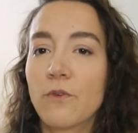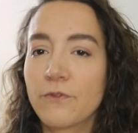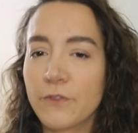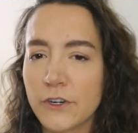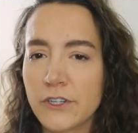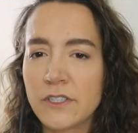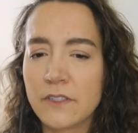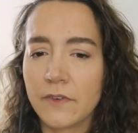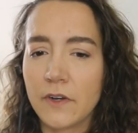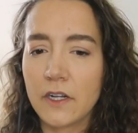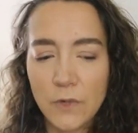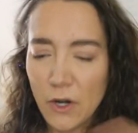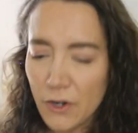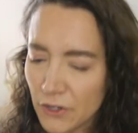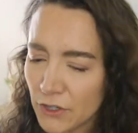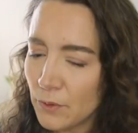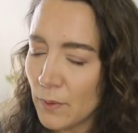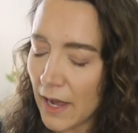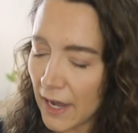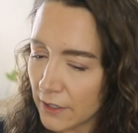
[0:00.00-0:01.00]
first of all, are
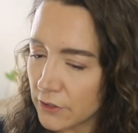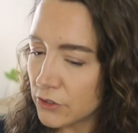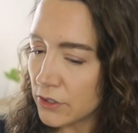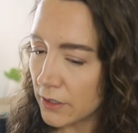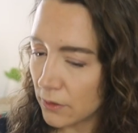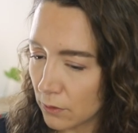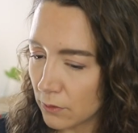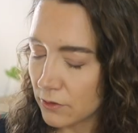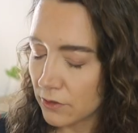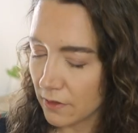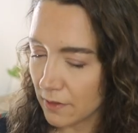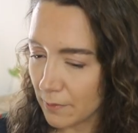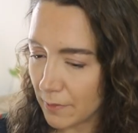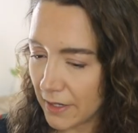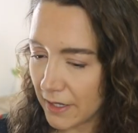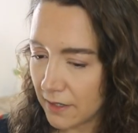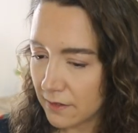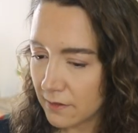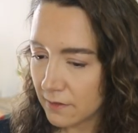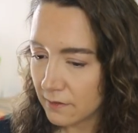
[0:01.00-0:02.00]
you actually older than
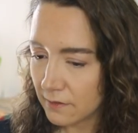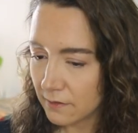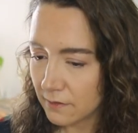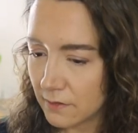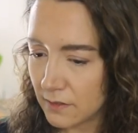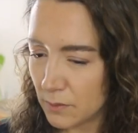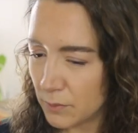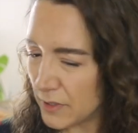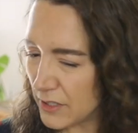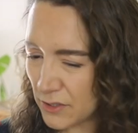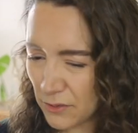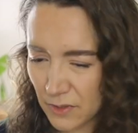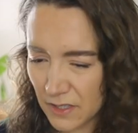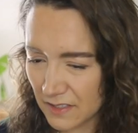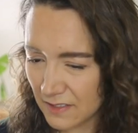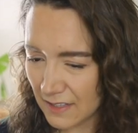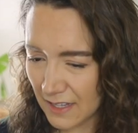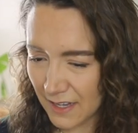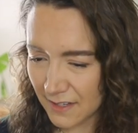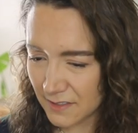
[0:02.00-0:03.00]
me? Did we do
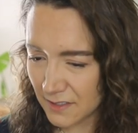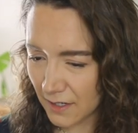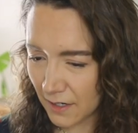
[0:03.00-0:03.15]
this last